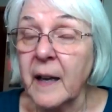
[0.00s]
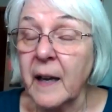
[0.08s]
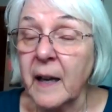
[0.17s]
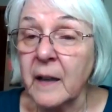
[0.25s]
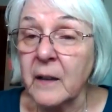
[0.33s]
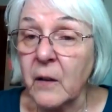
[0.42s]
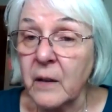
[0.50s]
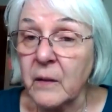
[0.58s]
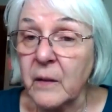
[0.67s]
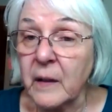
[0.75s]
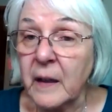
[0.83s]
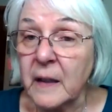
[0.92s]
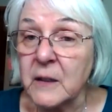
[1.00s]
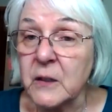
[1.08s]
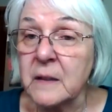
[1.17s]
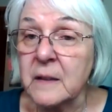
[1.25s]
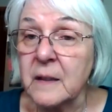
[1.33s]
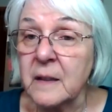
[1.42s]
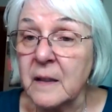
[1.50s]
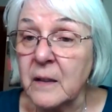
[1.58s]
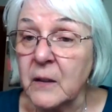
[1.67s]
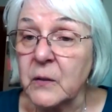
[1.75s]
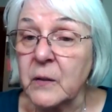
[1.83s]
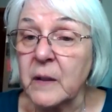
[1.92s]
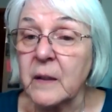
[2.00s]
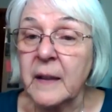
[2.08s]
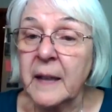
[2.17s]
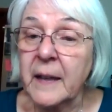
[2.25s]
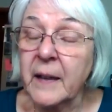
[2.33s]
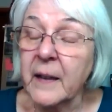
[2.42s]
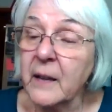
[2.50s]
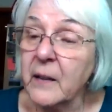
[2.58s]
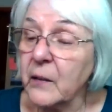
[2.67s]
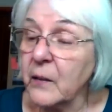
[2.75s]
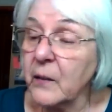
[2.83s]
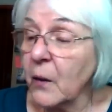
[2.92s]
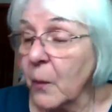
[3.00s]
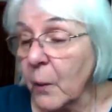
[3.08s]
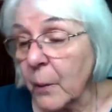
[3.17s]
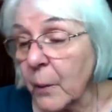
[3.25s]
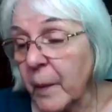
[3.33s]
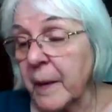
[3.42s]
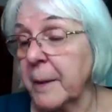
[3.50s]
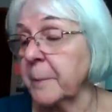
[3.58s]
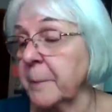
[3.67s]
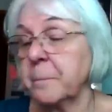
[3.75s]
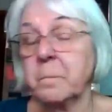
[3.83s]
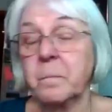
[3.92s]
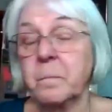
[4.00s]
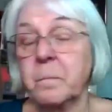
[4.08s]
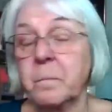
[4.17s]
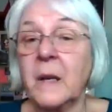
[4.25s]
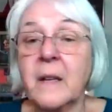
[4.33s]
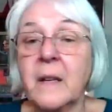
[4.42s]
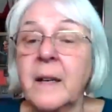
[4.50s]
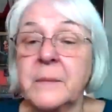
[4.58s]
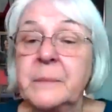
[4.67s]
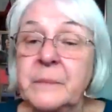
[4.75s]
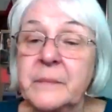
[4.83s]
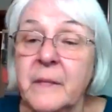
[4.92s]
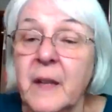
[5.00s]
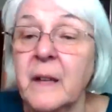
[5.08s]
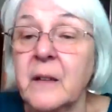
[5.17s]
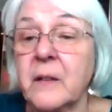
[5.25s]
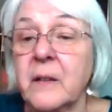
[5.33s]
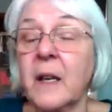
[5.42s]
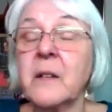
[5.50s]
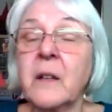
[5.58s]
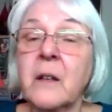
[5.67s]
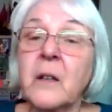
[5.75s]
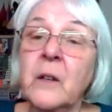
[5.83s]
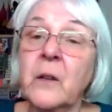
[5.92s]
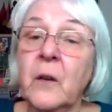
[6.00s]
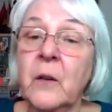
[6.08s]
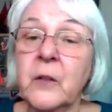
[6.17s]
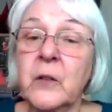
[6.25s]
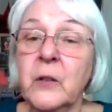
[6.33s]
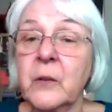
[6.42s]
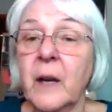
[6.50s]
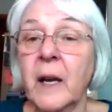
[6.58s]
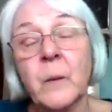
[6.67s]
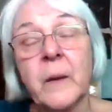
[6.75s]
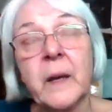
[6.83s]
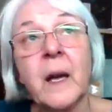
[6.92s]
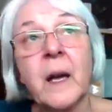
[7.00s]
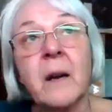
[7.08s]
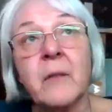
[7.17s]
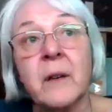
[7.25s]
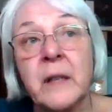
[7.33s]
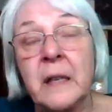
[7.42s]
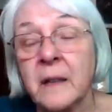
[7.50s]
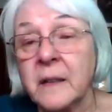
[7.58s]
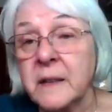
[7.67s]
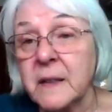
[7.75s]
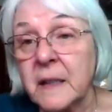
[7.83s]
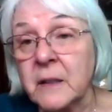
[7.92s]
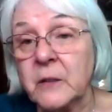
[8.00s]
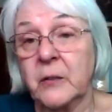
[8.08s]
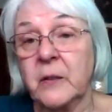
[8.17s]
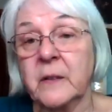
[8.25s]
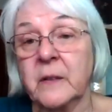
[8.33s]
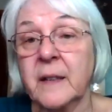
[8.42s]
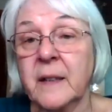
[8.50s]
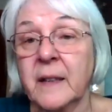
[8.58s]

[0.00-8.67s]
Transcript: and congregations in the district. So um, yeah, that's that's a concern too. And we have our deaconess intern,